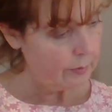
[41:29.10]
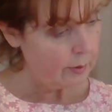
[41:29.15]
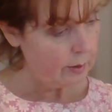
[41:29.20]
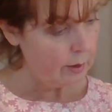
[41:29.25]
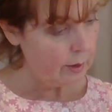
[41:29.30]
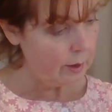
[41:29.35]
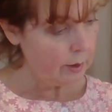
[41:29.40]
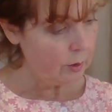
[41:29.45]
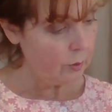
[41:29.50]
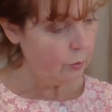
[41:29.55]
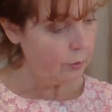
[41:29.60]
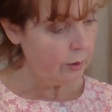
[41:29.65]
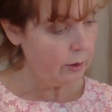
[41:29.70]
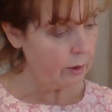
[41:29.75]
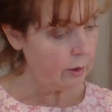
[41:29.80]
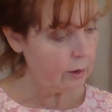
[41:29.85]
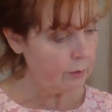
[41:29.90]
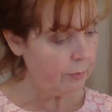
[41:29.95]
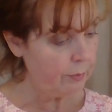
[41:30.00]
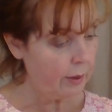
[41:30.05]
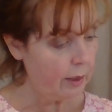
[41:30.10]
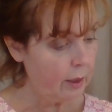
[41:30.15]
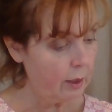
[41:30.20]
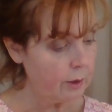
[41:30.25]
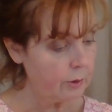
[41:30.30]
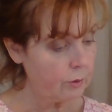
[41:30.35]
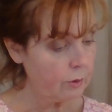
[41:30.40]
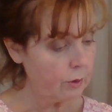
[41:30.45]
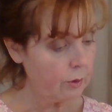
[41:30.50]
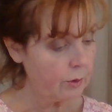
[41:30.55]
in Gwyneth
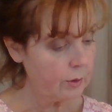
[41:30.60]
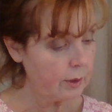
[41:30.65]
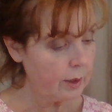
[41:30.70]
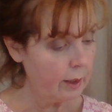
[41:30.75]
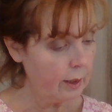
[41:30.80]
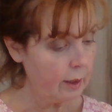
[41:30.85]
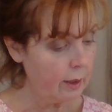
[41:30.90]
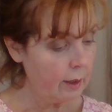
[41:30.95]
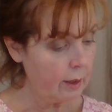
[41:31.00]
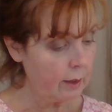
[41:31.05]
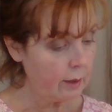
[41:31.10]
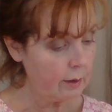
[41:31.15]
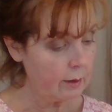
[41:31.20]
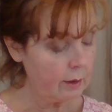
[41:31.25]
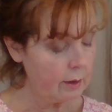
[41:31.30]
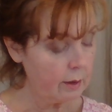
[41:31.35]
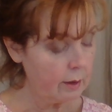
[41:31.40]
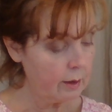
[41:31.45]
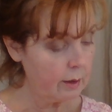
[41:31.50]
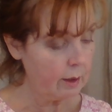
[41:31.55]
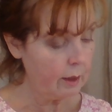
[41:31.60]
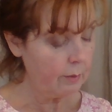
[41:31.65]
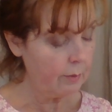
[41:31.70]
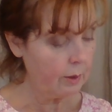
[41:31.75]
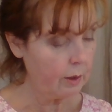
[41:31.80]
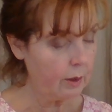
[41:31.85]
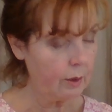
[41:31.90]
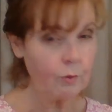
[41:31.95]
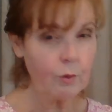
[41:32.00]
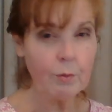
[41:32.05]
Paltrow's hand in
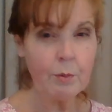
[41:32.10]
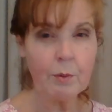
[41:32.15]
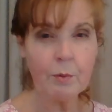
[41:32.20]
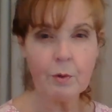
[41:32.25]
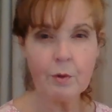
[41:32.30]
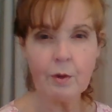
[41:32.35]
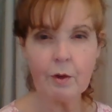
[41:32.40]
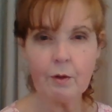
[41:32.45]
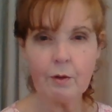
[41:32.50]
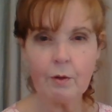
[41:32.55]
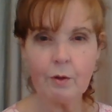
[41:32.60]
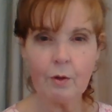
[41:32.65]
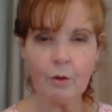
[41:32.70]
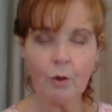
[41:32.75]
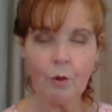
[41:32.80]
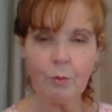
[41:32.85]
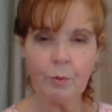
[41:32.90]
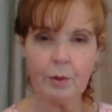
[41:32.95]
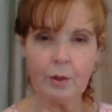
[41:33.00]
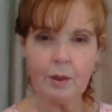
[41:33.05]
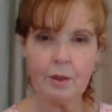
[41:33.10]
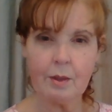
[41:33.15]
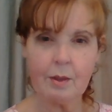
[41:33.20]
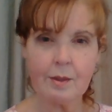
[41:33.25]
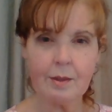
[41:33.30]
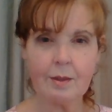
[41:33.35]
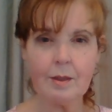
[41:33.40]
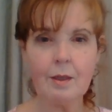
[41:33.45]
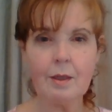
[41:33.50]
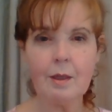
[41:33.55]
Emma. Remember the opening
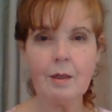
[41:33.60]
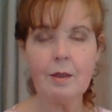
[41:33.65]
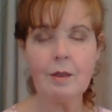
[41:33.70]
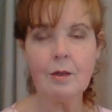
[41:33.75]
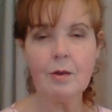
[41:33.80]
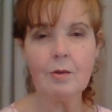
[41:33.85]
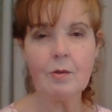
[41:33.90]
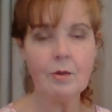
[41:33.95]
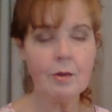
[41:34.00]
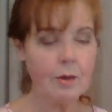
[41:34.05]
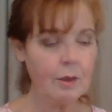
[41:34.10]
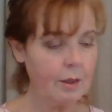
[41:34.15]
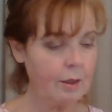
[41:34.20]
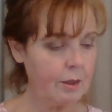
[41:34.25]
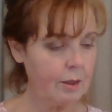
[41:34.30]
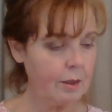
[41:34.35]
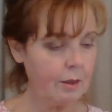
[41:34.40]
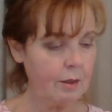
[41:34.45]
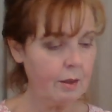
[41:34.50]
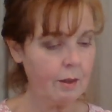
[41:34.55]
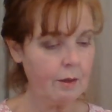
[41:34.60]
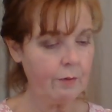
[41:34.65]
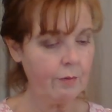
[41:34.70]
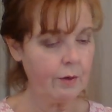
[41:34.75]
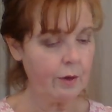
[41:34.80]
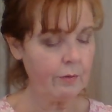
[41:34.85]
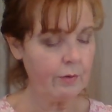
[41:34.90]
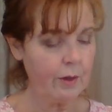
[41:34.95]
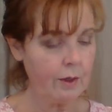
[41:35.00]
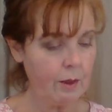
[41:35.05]
scene in the
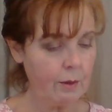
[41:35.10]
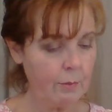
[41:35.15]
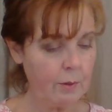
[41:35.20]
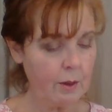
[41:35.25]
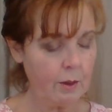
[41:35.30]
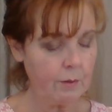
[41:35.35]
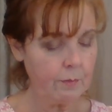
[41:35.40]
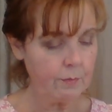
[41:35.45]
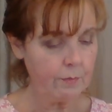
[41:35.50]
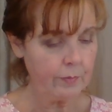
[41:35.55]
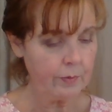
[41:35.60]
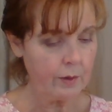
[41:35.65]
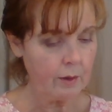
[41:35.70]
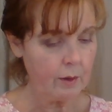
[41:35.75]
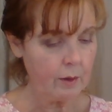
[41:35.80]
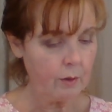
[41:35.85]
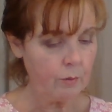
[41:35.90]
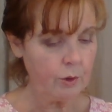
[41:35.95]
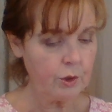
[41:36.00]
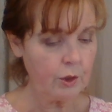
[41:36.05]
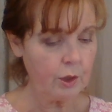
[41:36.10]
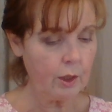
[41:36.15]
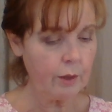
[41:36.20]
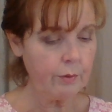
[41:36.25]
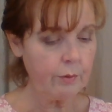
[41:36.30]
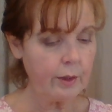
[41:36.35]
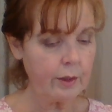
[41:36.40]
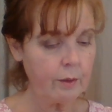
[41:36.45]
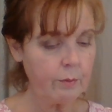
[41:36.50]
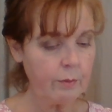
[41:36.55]
1995 Emma, which I
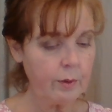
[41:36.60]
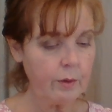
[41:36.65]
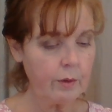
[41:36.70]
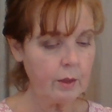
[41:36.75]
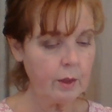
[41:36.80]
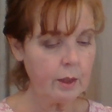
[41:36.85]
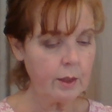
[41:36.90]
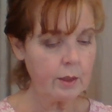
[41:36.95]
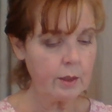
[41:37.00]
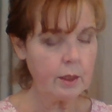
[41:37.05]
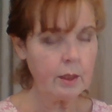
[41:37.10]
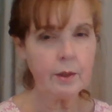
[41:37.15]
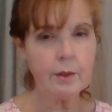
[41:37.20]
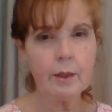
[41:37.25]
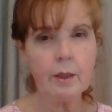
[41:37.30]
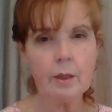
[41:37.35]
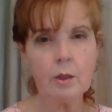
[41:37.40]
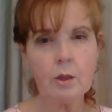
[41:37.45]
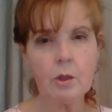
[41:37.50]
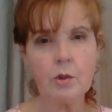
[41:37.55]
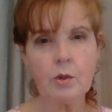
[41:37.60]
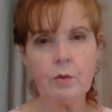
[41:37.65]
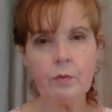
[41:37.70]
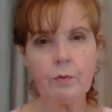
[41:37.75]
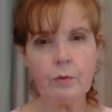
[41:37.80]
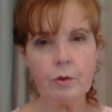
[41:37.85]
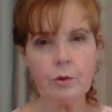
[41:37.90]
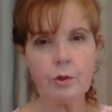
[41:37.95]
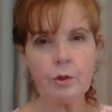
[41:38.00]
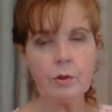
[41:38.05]
would recommend the 1990s
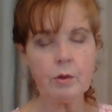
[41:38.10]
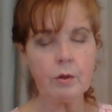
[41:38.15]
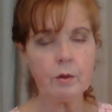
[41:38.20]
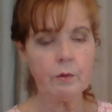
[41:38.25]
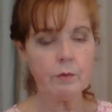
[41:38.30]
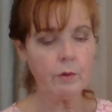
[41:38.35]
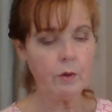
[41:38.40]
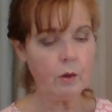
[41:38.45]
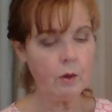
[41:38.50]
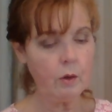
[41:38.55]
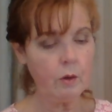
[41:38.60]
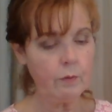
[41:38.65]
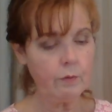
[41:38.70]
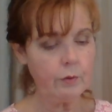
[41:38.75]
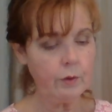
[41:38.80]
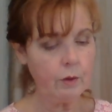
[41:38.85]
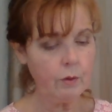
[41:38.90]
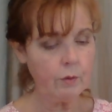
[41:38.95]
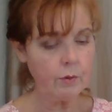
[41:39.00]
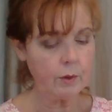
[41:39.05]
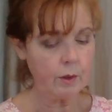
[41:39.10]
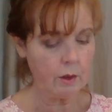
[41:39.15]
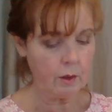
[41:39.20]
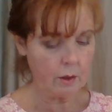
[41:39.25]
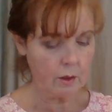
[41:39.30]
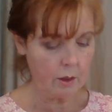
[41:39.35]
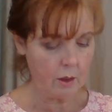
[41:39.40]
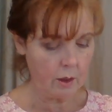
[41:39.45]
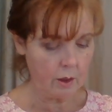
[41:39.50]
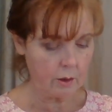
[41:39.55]
versions of all of those
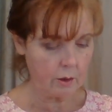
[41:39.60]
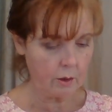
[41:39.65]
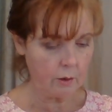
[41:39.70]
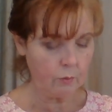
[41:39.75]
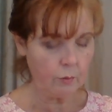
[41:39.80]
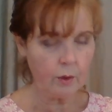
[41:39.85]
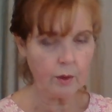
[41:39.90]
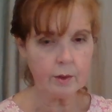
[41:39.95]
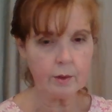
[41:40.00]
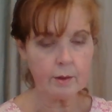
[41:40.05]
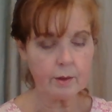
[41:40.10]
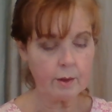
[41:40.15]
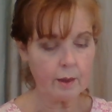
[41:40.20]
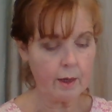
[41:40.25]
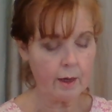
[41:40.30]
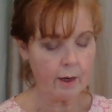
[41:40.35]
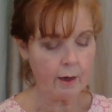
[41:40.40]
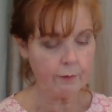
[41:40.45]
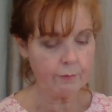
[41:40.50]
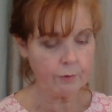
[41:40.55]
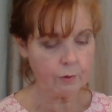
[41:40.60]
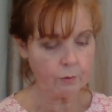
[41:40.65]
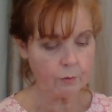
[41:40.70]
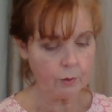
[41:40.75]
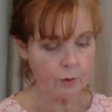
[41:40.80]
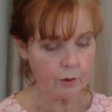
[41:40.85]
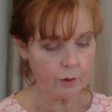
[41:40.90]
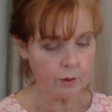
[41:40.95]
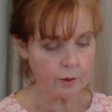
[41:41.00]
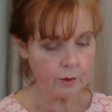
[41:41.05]
and not the ones
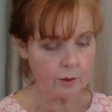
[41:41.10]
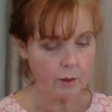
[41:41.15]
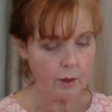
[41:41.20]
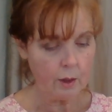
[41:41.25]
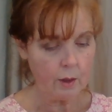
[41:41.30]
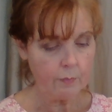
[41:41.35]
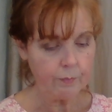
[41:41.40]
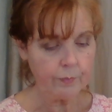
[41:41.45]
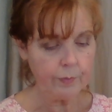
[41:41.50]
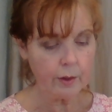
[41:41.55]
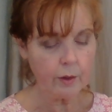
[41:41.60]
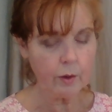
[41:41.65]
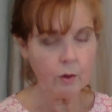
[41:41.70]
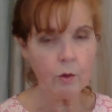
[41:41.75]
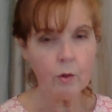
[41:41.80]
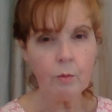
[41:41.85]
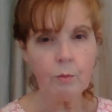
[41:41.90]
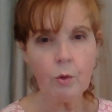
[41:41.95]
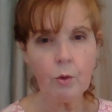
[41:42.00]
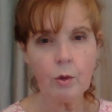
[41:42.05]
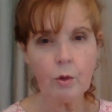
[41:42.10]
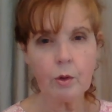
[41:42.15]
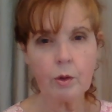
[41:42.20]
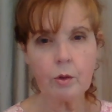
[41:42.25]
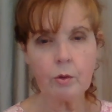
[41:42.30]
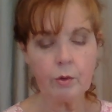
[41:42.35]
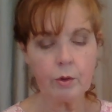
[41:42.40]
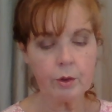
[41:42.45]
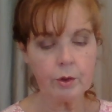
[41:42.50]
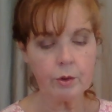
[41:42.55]
afterwards. They go more
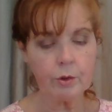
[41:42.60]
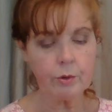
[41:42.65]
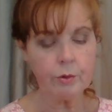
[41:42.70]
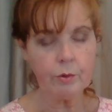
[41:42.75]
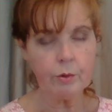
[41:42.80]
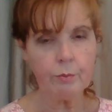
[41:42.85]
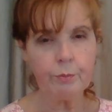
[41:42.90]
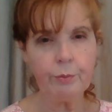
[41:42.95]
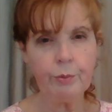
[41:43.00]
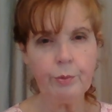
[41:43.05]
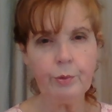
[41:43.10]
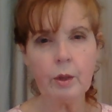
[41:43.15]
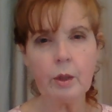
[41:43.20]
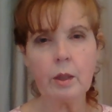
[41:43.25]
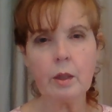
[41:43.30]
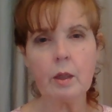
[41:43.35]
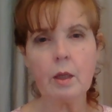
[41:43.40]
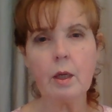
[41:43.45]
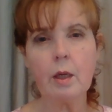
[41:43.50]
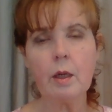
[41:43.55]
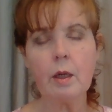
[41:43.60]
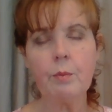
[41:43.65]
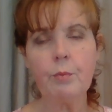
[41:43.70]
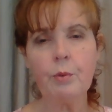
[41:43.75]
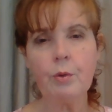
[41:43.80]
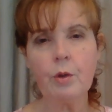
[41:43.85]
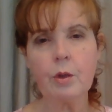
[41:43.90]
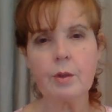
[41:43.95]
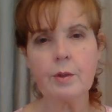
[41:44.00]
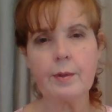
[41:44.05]
according to the book
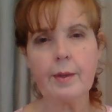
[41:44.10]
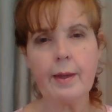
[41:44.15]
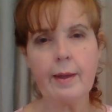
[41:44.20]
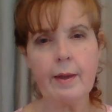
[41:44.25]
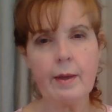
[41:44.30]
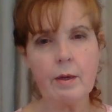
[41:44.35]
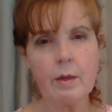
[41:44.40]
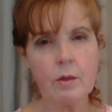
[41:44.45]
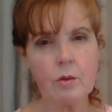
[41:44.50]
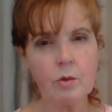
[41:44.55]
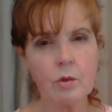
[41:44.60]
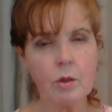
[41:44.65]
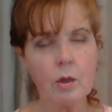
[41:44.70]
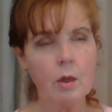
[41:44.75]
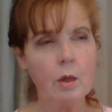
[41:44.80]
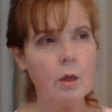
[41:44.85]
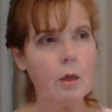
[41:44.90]
books and